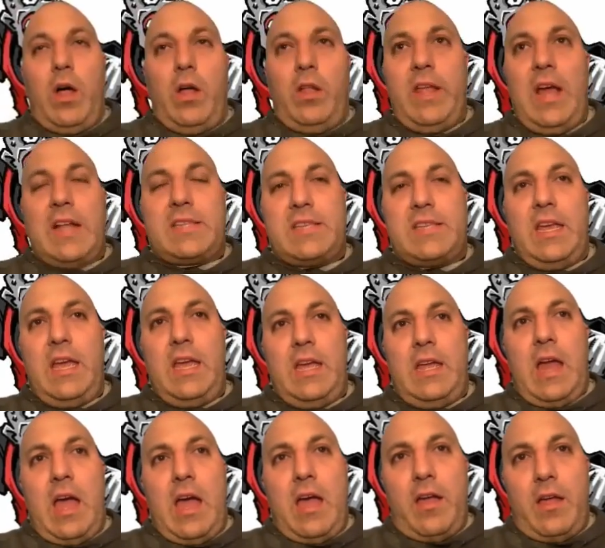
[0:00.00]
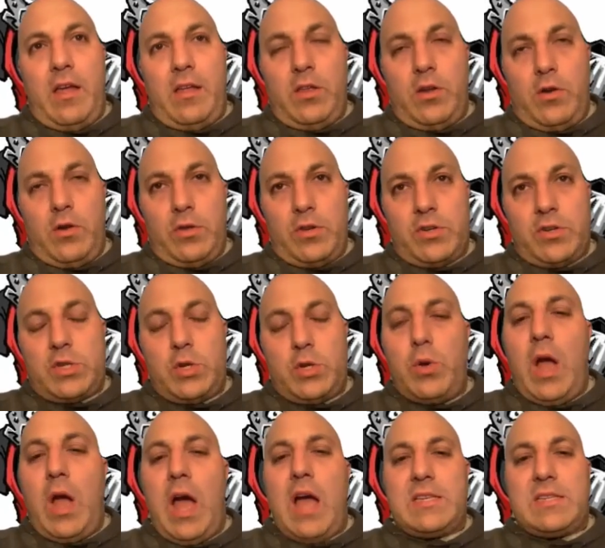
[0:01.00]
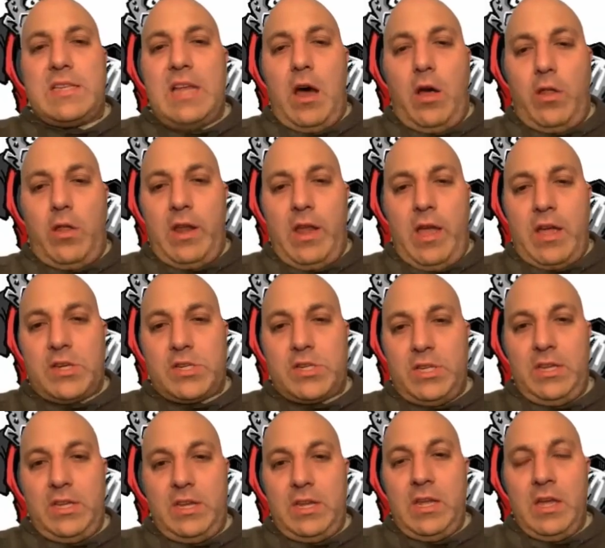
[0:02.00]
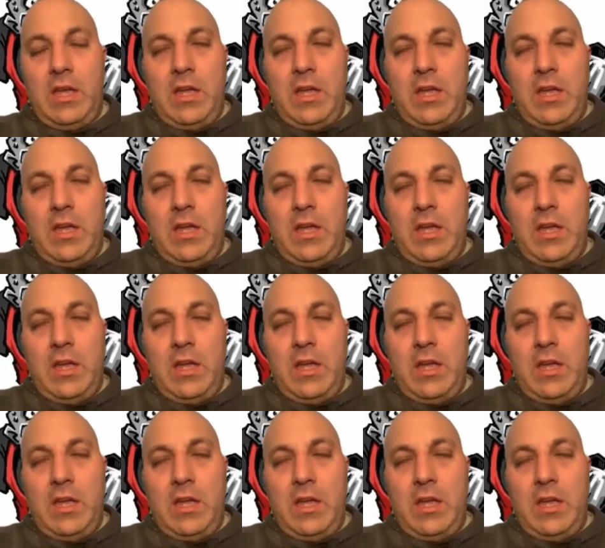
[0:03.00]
and that's it. And there's two guys now that actually,